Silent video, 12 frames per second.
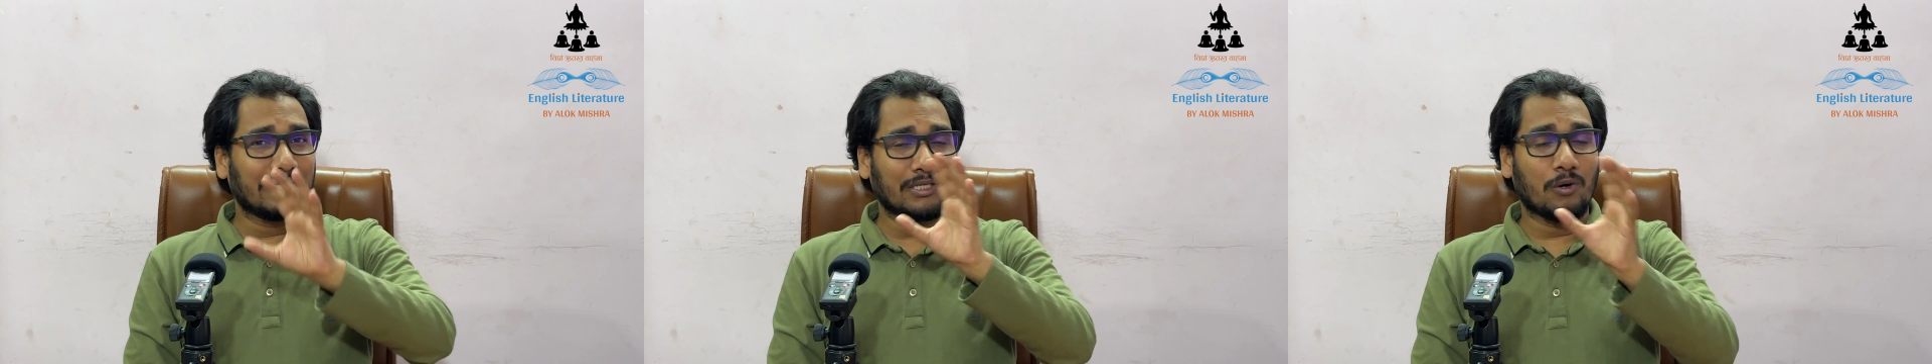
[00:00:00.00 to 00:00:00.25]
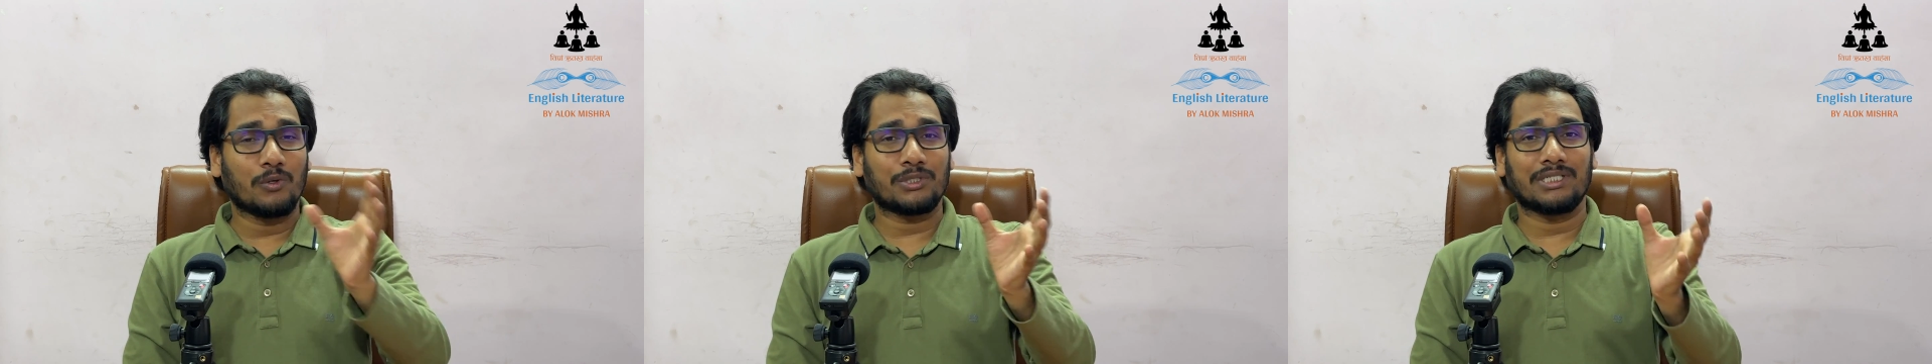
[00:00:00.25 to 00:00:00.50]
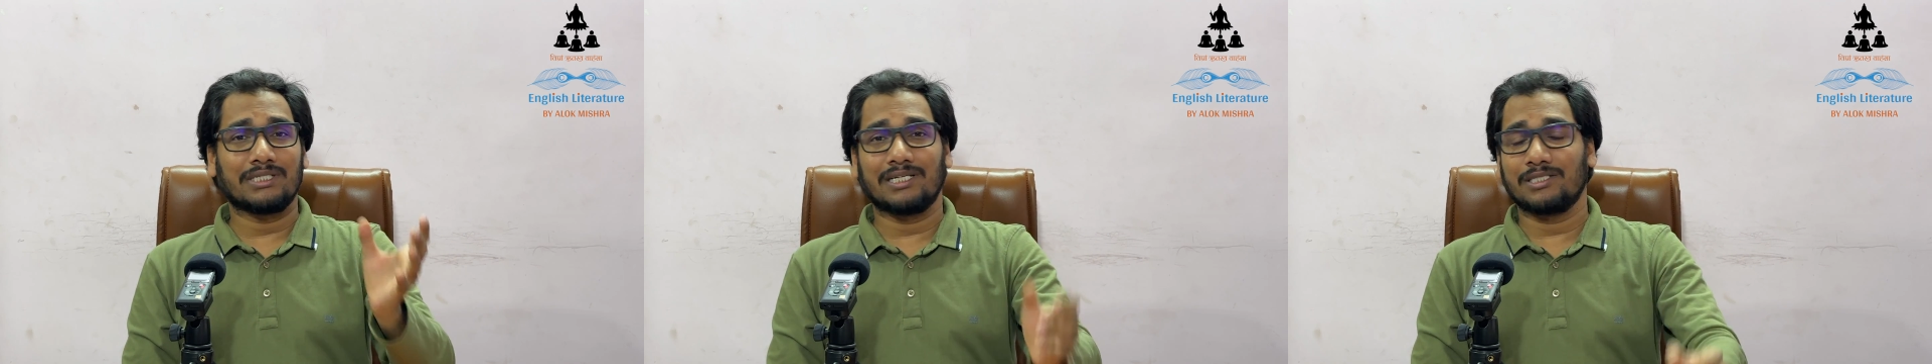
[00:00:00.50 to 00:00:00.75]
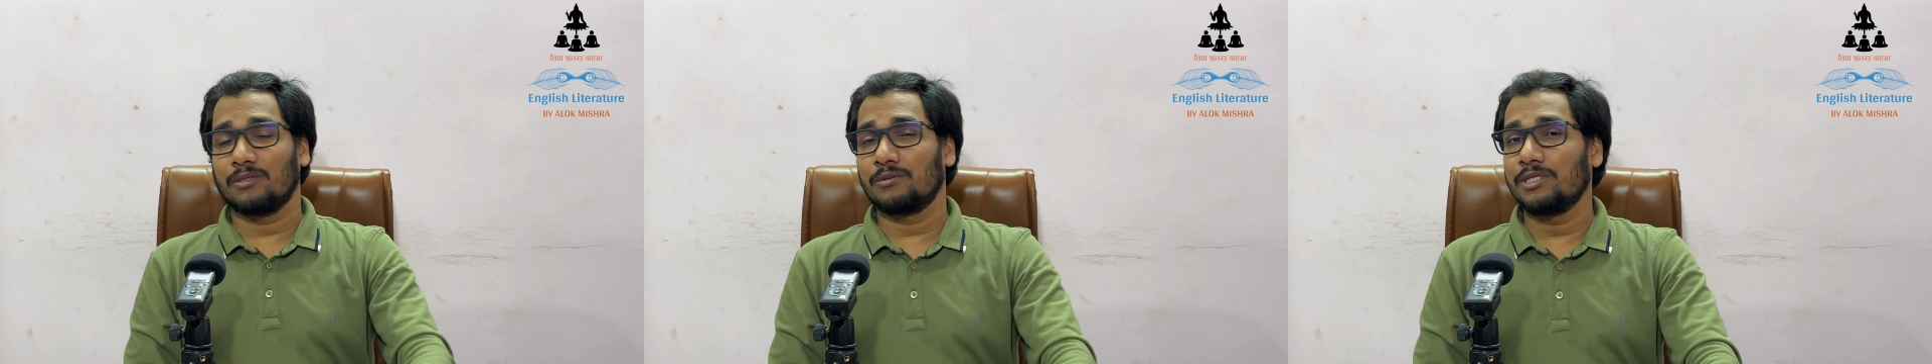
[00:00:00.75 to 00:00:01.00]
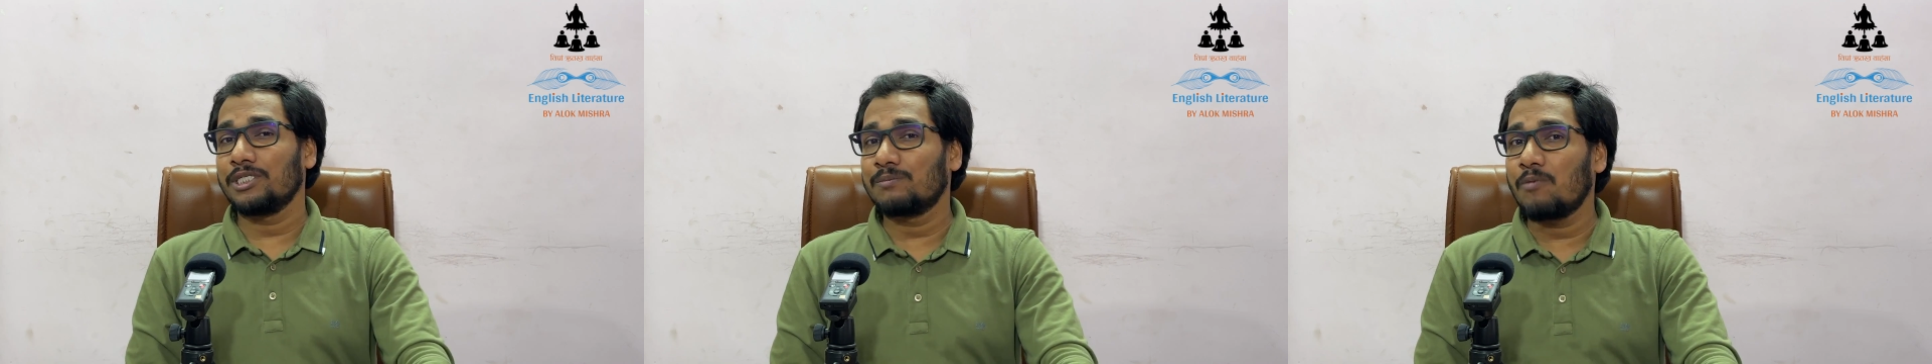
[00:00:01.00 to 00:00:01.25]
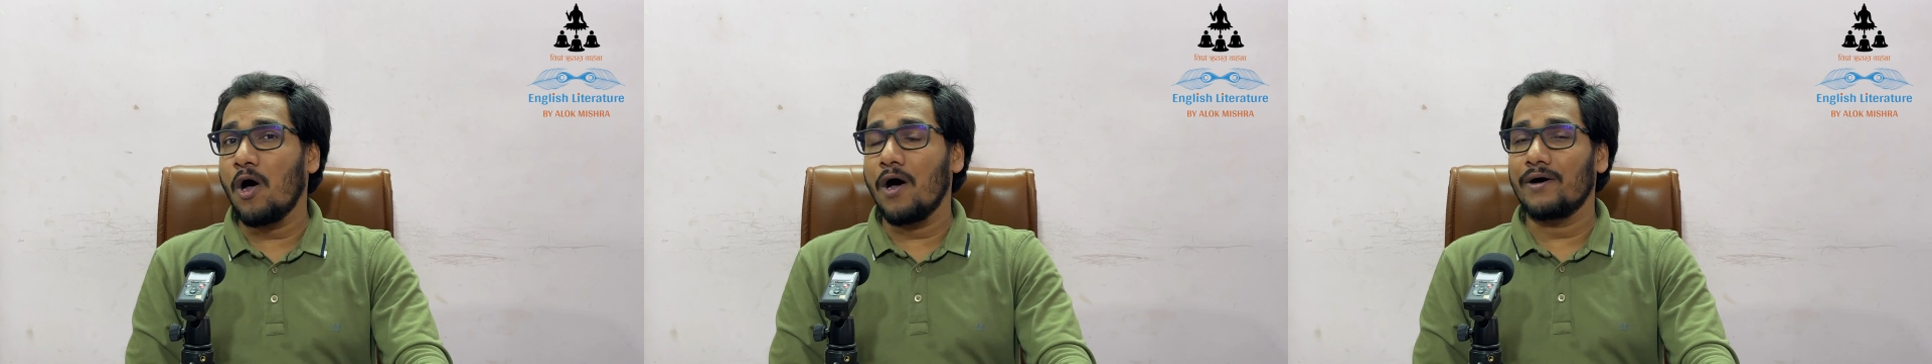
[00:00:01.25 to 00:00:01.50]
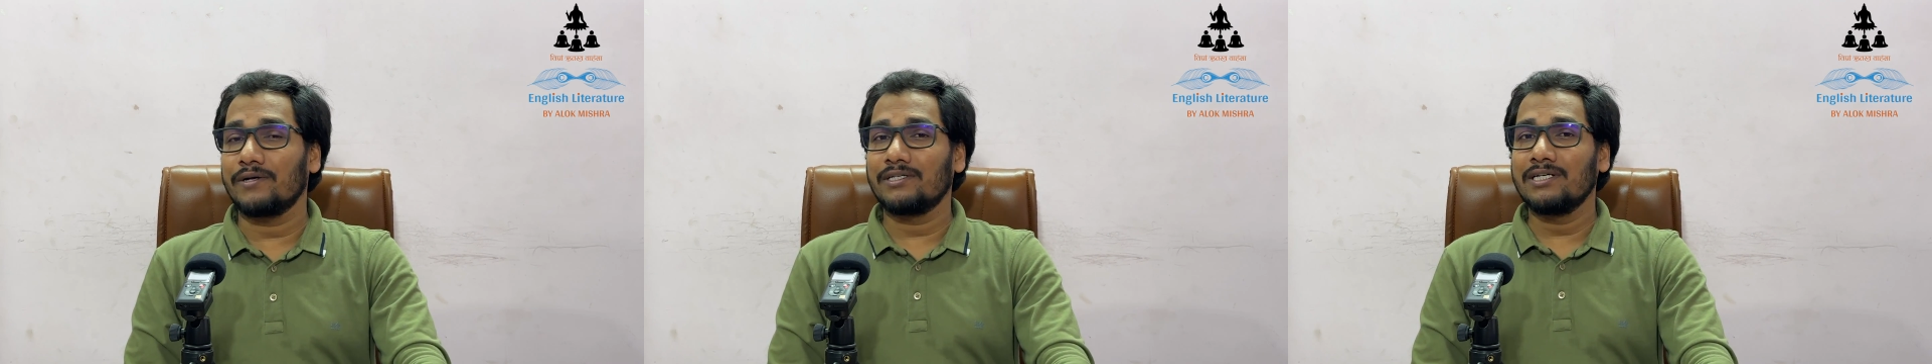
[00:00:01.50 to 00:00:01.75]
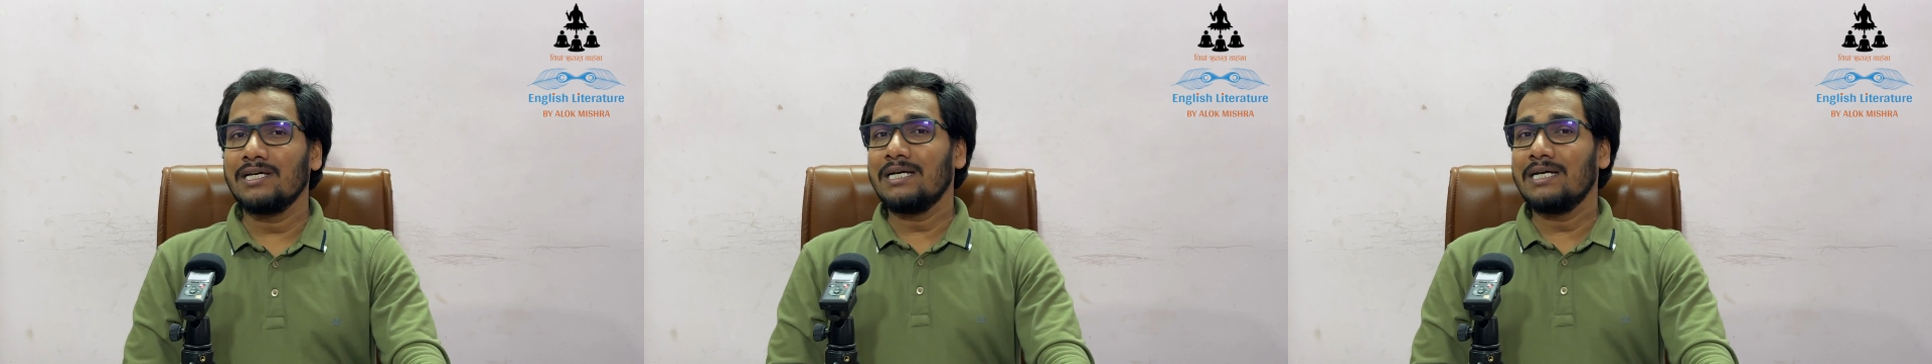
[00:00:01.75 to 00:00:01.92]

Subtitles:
the ocean does not respond,